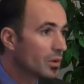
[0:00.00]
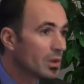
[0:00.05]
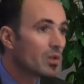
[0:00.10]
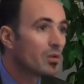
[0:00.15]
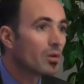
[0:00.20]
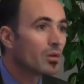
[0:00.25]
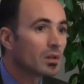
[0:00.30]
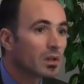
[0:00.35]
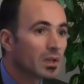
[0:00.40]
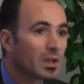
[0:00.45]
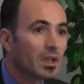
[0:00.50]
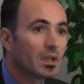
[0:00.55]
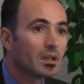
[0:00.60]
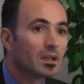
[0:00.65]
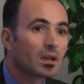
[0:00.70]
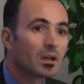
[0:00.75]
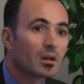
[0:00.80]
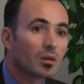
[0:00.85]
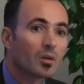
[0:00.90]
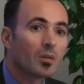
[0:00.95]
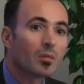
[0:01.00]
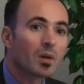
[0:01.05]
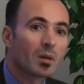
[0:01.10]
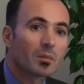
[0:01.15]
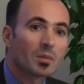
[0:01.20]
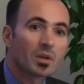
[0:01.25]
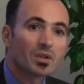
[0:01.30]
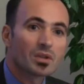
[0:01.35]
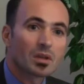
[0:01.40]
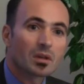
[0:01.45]
we don't need a
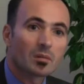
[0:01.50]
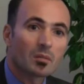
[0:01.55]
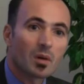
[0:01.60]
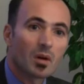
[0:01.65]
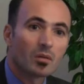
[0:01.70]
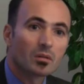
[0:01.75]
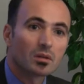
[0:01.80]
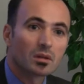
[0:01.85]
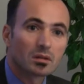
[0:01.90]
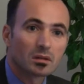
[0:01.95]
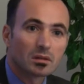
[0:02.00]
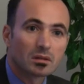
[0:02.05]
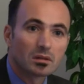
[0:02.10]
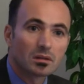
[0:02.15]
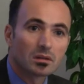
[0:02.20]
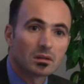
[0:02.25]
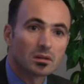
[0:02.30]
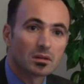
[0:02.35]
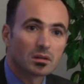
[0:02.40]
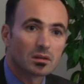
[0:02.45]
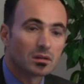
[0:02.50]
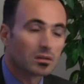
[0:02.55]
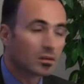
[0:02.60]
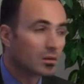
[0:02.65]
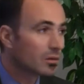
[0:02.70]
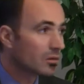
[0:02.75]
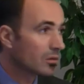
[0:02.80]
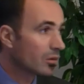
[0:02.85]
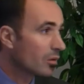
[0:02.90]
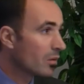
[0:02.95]
global picture about
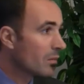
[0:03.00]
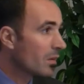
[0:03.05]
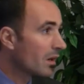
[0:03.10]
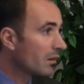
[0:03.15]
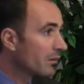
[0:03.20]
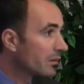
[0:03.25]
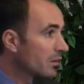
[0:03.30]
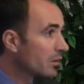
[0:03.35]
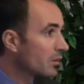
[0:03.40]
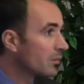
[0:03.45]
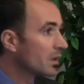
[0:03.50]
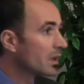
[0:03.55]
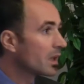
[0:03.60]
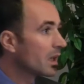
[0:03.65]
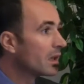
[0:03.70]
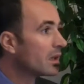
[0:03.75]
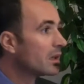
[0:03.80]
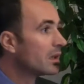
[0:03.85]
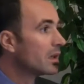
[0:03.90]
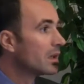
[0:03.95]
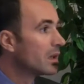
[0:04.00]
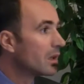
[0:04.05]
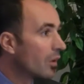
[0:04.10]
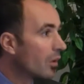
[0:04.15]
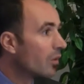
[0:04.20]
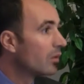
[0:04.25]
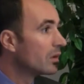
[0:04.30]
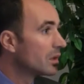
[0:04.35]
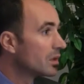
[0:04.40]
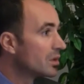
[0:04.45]
Roma phenomena
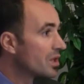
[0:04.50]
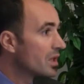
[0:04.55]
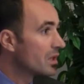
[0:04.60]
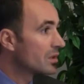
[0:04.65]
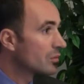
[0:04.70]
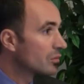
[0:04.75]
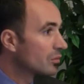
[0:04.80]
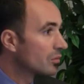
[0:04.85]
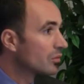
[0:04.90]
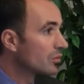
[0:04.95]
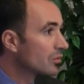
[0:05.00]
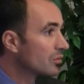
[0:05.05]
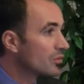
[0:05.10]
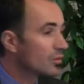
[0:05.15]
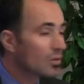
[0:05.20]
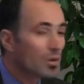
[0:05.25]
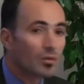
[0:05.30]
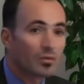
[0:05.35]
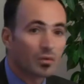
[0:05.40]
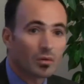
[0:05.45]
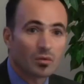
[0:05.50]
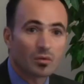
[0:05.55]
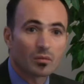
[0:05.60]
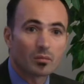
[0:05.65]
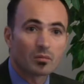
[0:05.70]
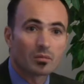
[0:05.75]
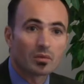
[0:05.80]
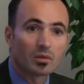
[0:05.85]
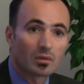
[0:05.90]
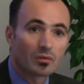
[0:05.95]
only just to know
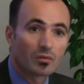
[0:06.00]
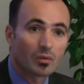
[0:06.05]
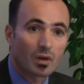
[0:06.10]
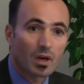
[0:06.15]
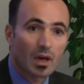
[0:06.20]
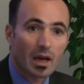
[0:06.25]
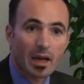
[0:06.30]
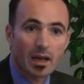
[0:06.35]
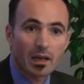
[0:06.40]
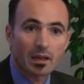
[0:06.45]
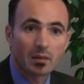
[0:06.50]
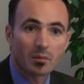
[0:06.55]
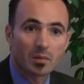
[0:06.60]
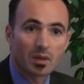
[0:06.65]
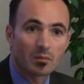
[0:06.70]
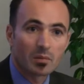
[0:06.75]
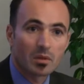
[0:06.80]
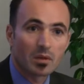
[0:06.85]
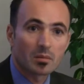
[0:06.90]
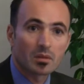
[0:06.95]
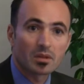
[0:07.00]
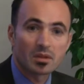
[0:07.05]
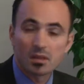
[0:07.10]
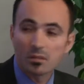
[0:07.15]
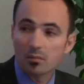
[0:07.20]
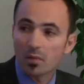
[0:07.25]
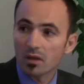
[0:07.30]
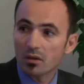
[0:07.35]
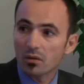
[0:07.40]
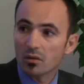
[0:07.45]
for academic
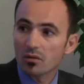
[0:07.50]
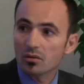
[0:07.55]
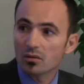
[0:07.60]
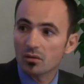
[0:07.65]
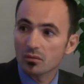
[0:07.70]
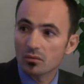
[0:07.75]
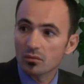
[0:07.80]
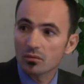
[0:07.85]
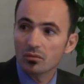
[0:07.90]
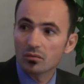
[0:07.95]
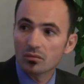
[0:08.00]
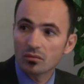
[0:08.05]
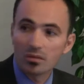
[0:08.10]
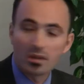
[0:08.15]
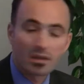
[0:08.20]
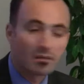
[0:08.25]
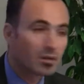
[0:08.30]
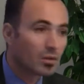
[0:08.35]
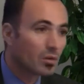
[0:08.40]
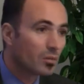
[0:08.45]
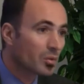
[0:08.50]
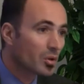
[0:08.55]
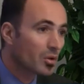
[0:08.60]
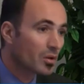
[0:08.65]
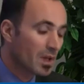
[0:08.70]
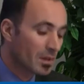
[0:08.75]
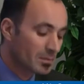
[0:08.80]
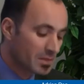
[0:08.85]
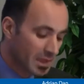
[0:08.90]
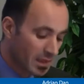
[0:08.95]
purposes, but also to develop
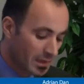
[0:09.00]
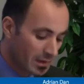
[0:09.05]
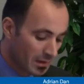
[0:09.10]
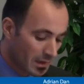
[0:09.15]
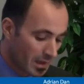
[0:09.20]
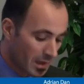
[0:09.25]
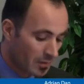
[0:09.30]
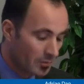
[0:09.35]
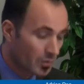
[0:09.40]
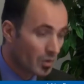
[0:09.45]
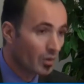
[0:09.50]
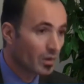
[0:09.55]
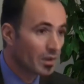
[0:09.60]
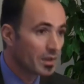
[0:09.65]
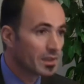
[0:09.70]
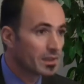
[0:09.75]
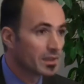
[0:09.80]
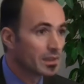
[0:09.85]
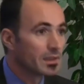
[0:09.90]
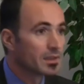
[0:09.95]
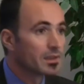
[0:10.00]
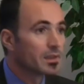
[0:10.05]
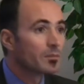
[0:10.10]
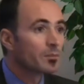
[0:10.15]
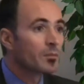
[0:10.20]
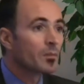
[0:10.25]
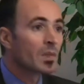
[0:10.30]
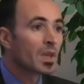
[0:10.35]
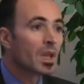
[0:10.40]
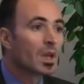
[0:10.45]
programs and policies.